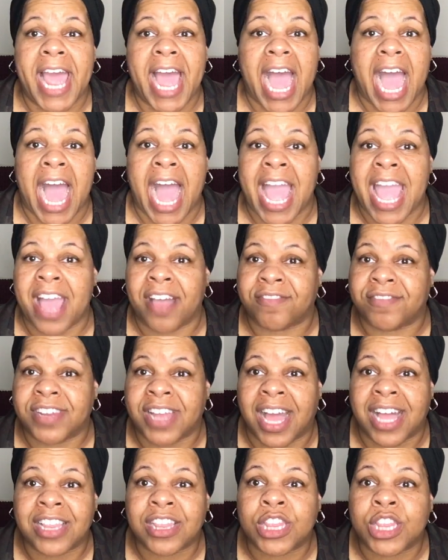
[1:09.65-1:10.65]
I have
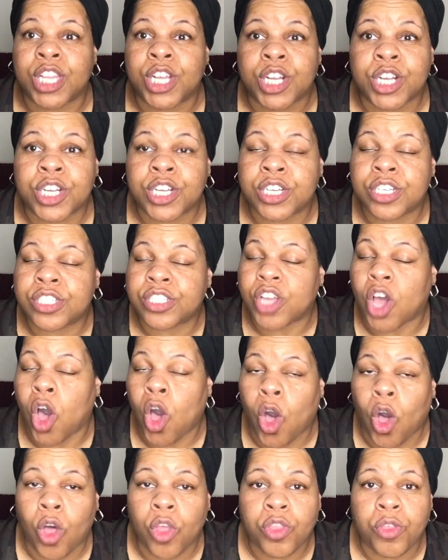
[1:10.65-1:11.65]
not learned
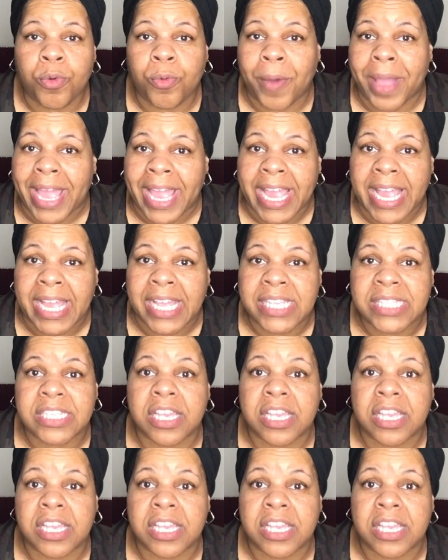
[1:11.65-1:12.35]
all the ways